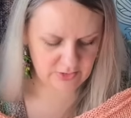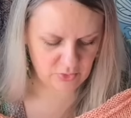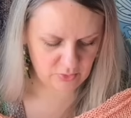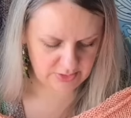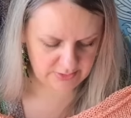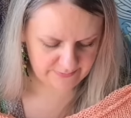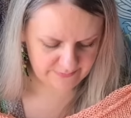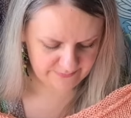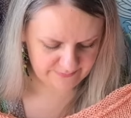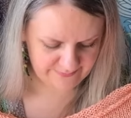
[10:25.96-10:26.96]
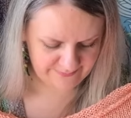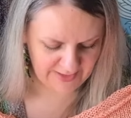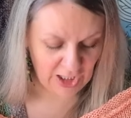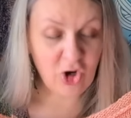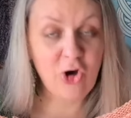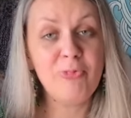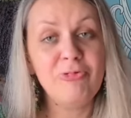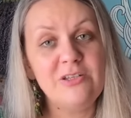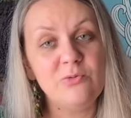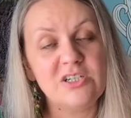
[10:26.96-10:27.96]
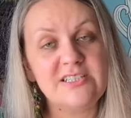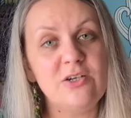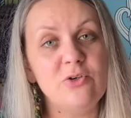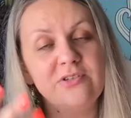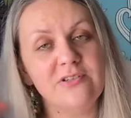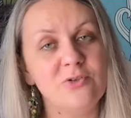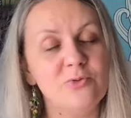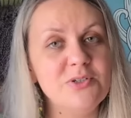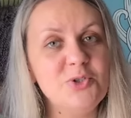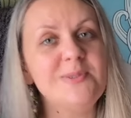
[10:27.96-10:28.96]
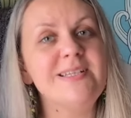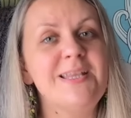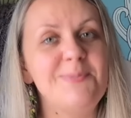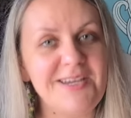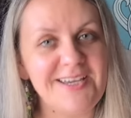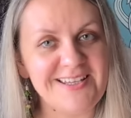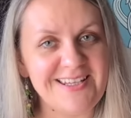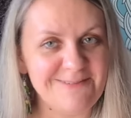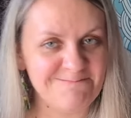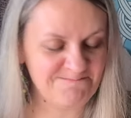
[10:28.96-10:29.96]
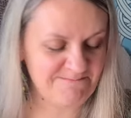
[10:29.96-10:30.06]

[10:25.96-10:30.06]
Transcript: you will hopefully it works out and you will get my idea.